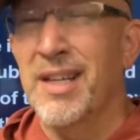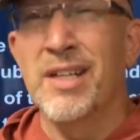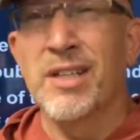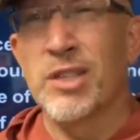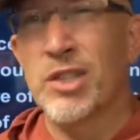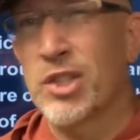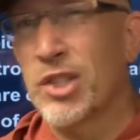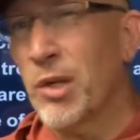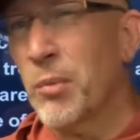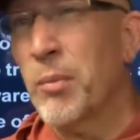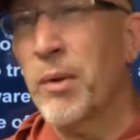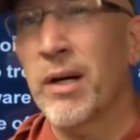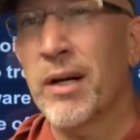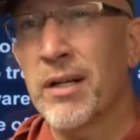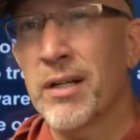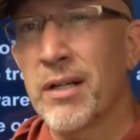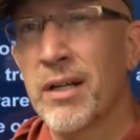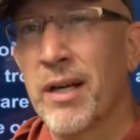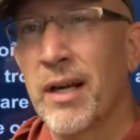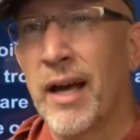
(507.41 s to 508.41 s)

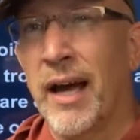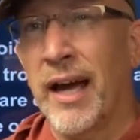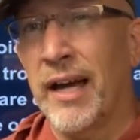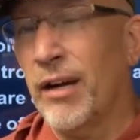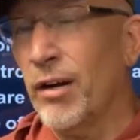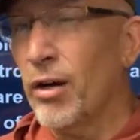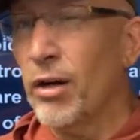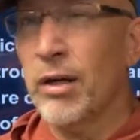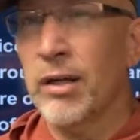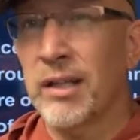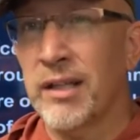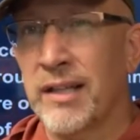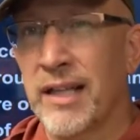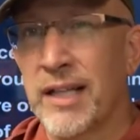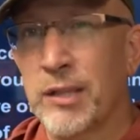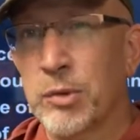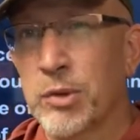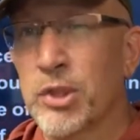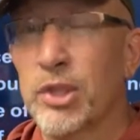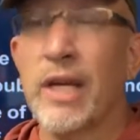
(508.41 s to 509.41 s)
somewhere I heard that
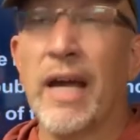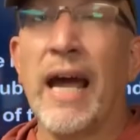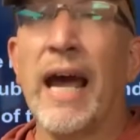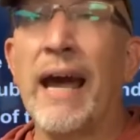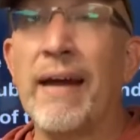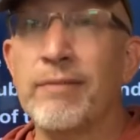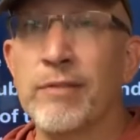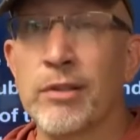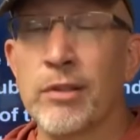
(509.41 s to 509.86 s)
that's what you have